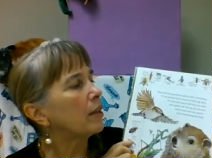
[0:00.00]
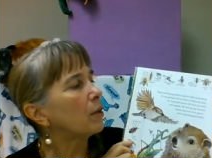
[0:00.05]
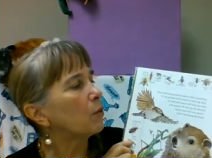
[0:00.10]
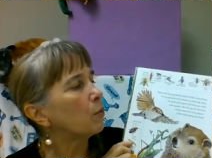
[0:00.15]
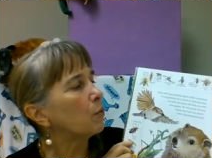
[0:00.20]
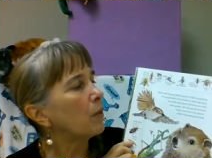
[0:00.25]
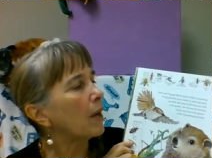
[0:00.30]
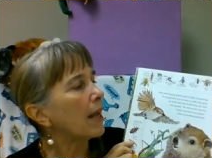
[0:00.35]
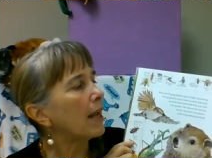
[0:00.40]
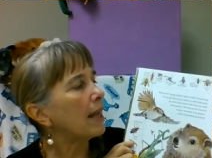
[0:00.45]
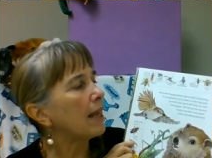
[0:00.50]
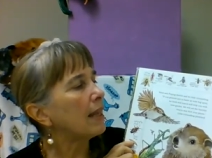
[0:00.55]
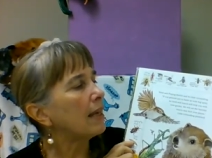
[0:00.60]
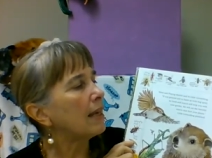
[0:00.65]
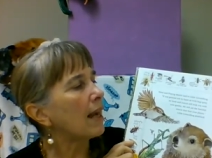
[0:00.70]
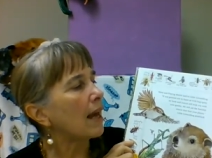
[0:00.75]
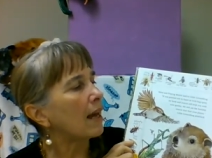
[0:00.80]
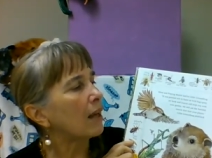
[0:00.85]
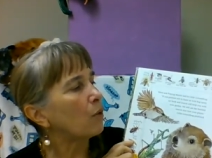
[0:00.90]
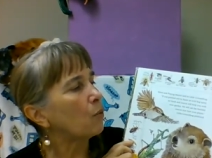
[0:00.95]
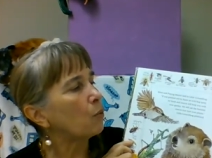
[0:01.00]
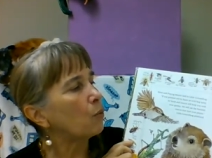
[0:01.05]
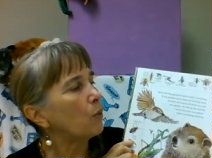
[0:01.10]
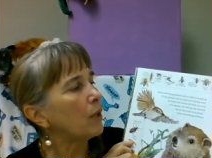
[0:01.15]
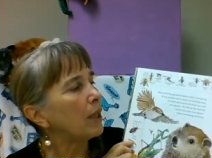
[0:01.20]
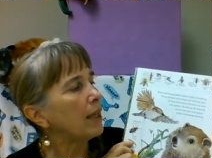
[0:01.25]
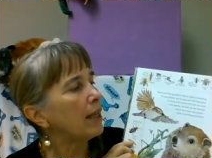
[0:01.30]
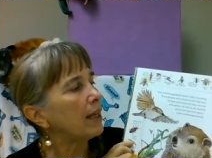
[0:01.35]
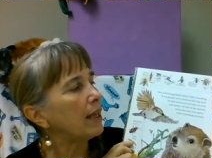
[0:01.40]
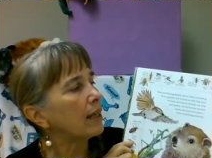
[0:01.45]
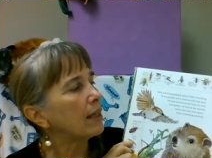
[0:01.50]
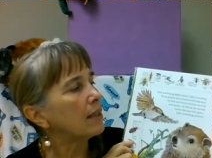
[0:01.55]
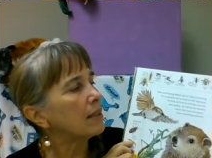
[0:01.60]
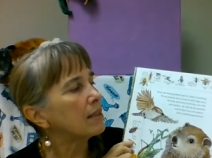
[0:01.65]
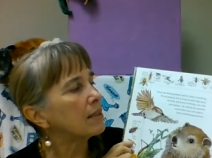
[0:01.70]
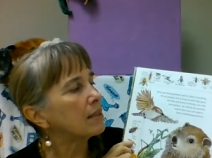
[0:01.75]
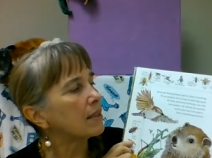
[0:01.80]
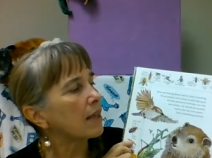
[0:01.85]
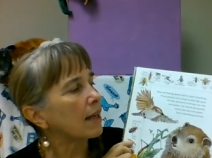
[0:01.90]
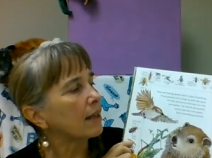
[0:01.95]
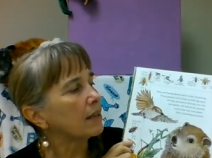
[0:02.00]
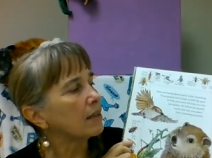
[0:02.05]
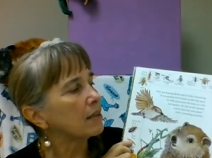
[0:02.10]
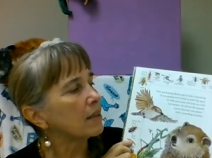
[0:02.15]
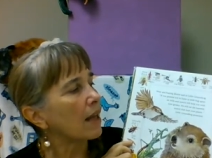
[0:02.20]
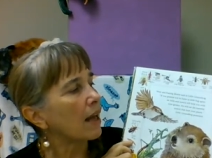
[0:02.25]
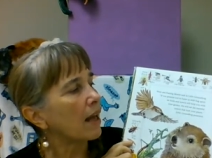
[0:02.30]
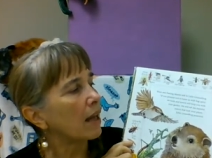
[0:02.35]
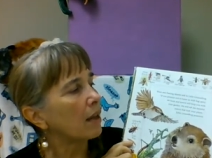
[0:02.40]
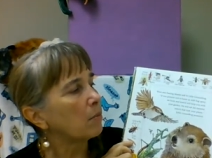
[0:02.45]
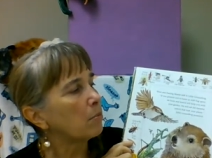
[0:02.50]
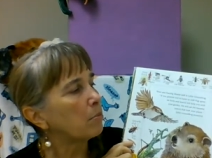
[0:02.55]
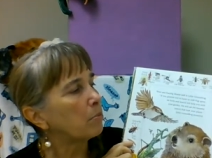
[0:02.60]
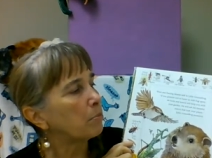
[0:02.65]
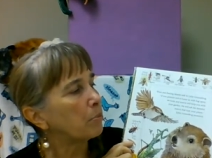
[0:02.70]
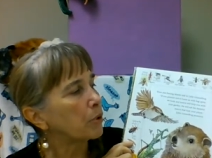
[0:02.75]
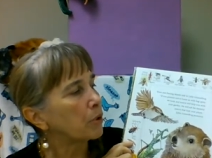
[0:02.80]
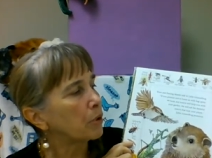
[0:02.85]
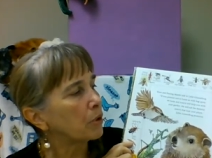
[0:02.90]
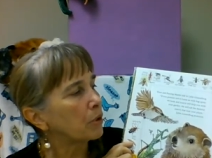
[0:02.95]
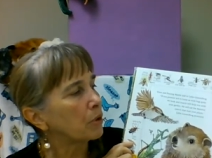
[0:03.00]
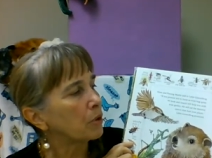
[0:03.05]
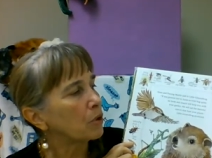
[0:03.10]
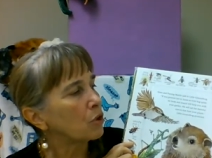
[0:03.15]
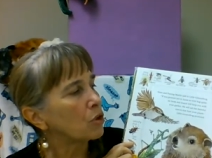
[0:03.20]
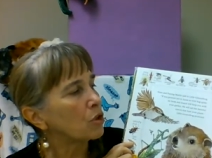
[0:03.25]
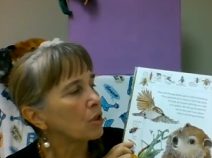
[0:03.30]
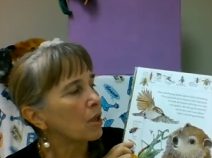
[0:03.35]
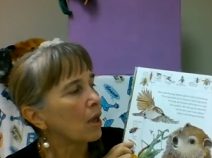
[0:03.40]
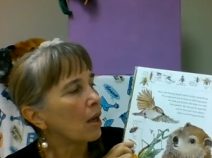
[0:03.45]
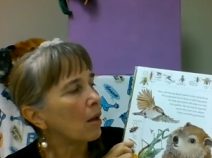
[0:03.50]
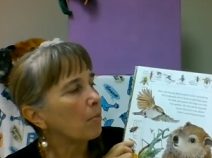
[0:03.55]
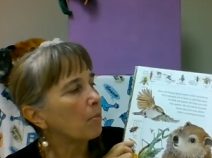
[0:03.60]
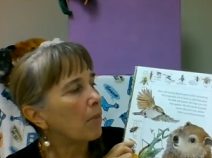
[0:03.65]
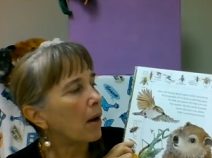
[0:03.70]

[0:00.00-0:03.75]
the rain, and we insects and birds